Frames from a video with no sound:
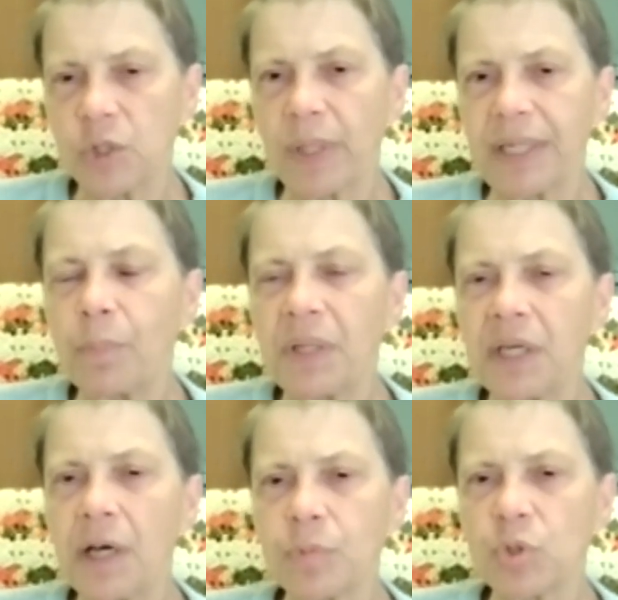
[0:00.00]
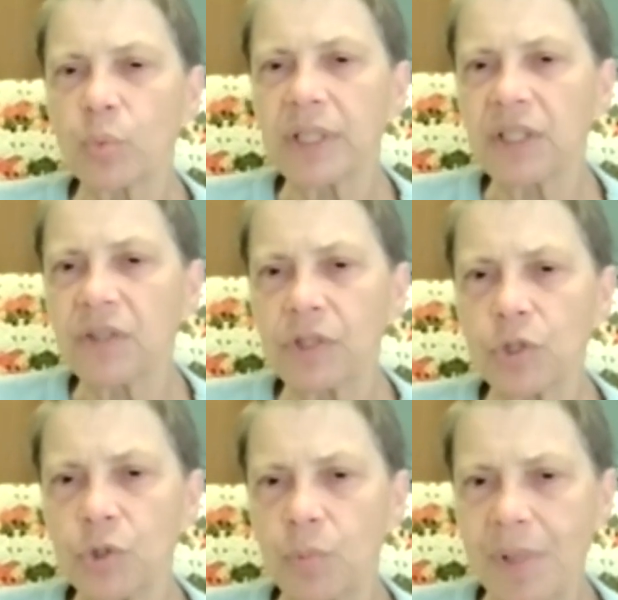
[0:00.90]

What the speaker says: but it becomes relevant to